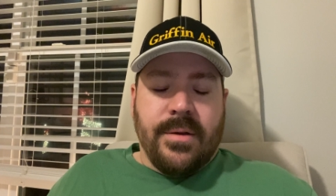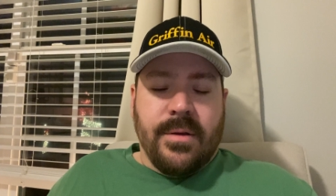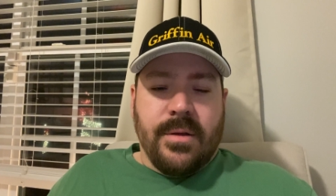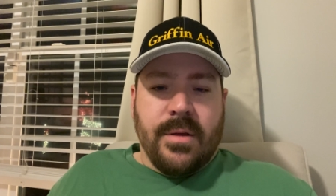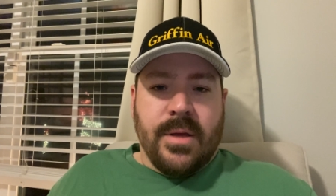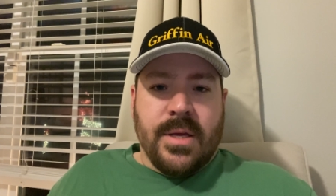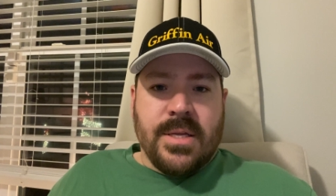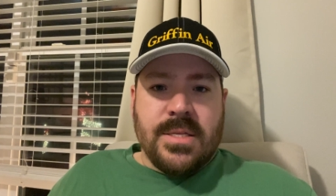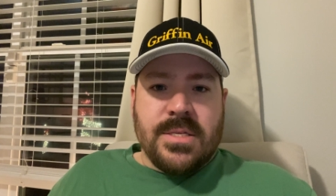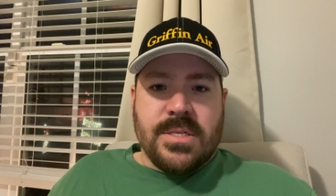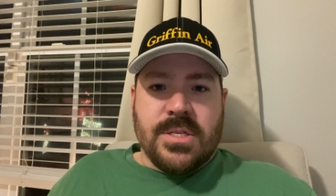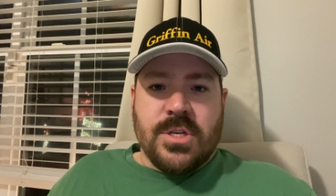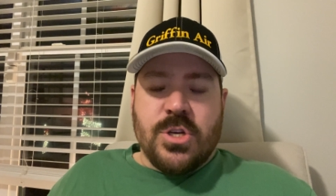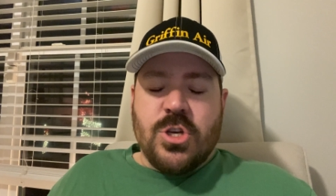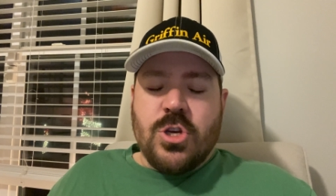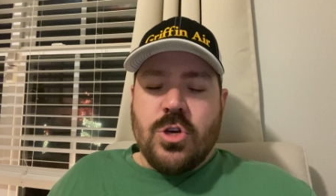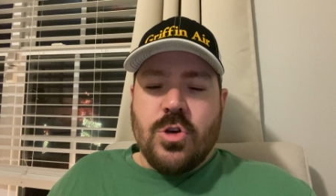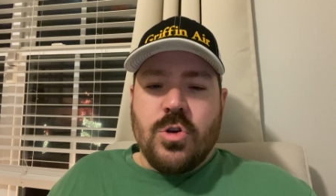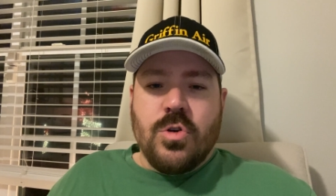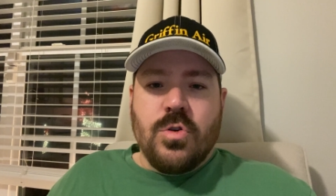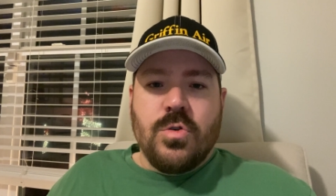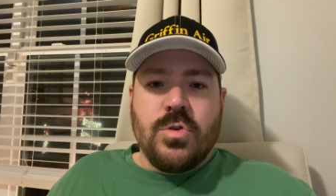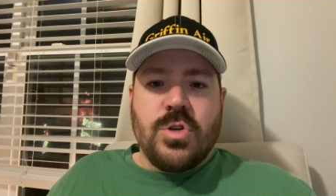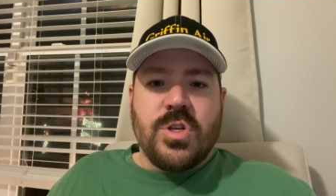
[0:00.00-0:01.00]
It's a
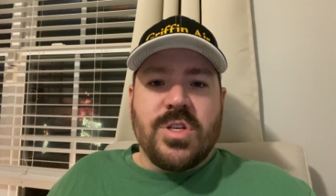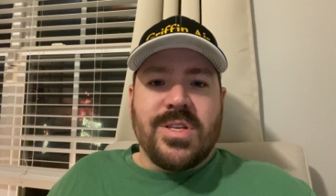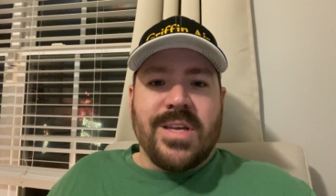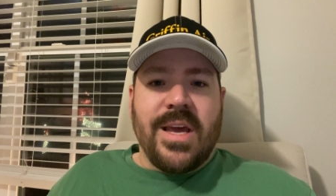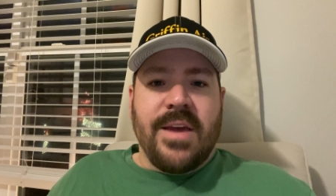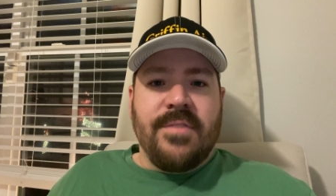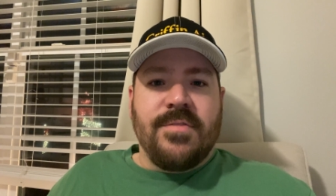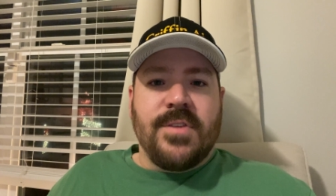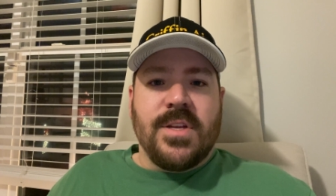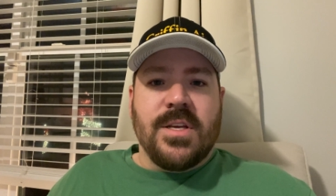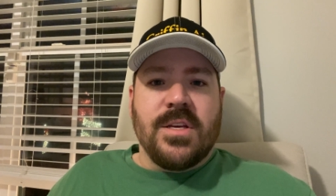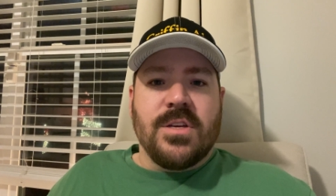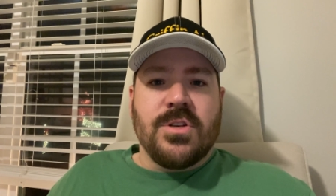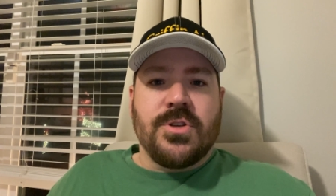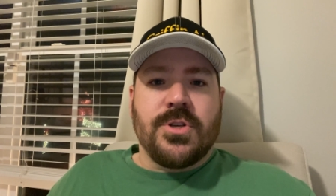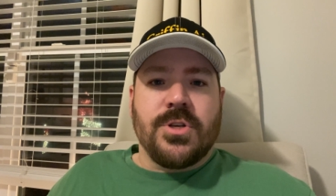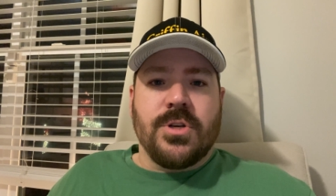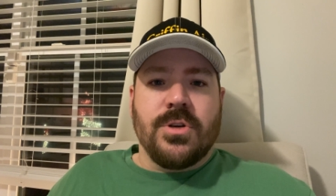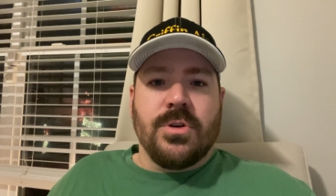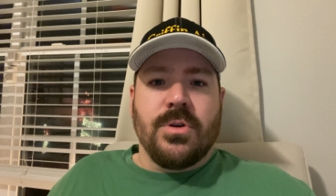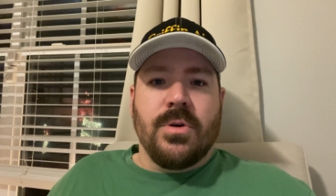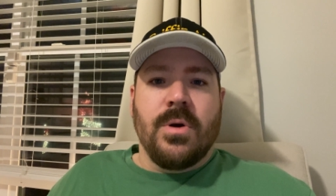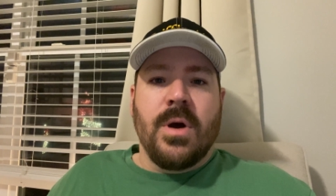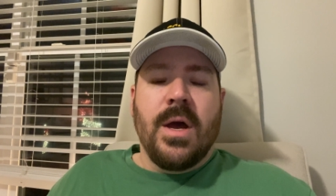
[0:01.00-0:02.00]
huge safety
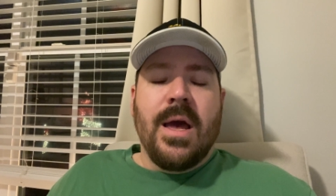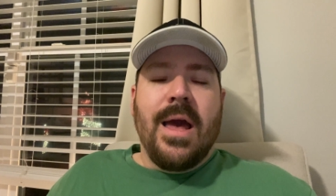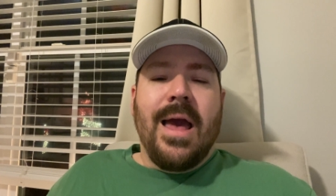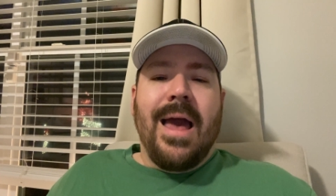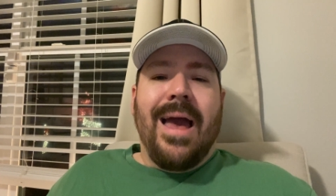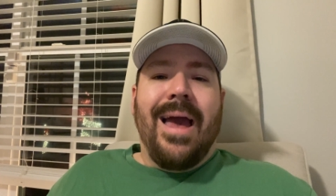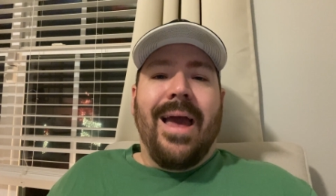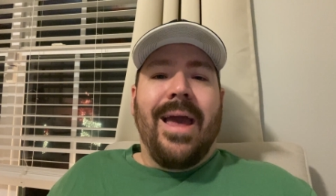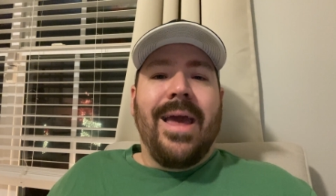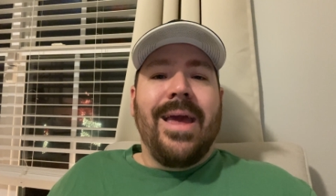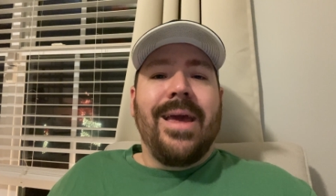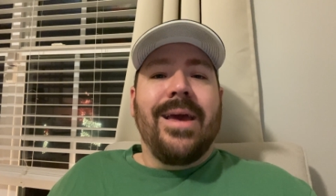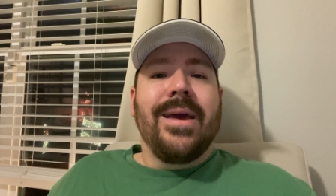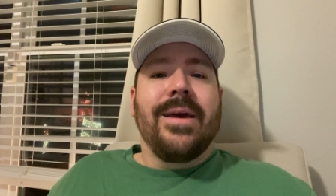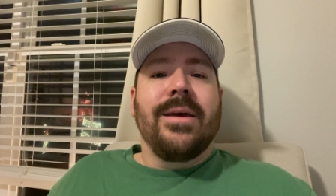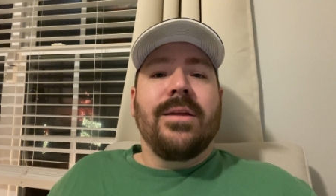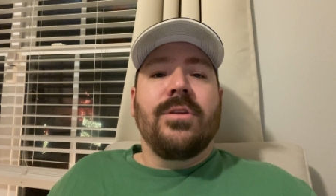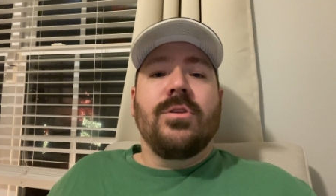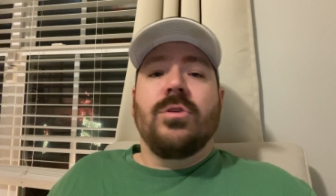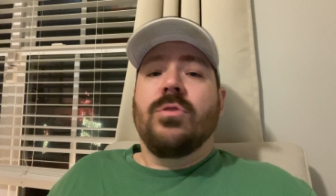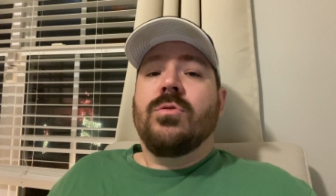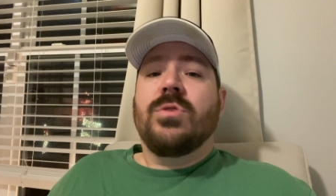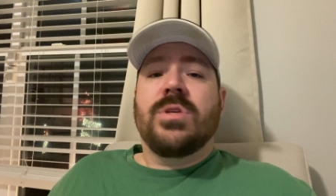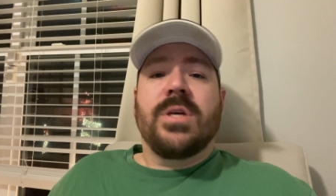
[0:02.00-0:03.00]
issue and
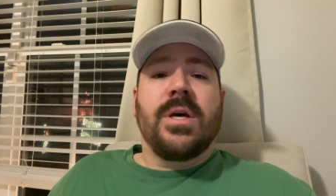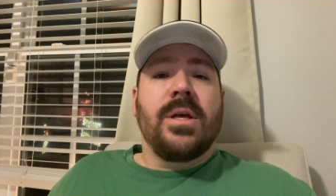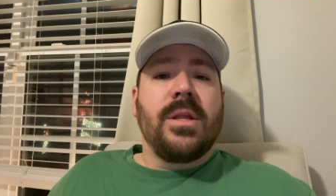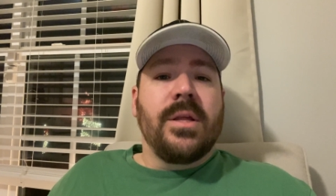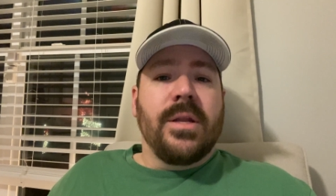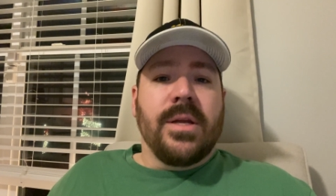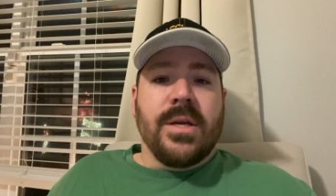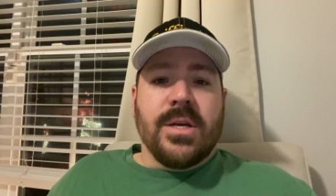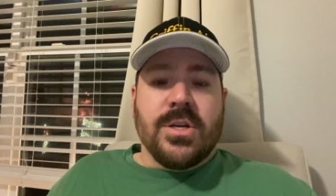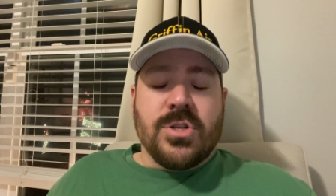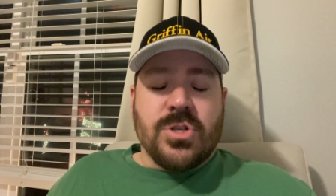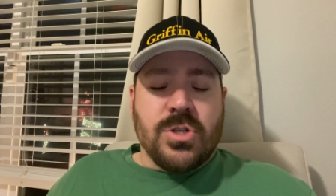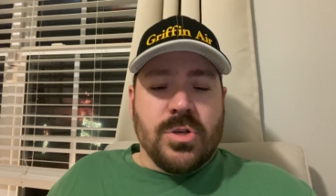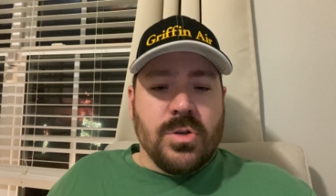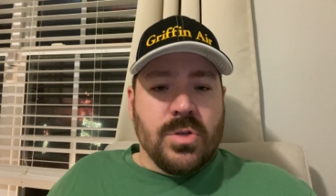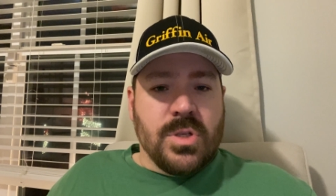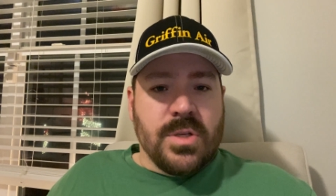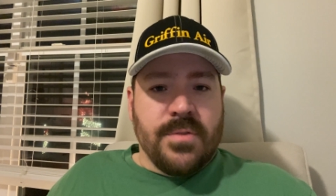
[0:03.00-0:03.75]
utility issues.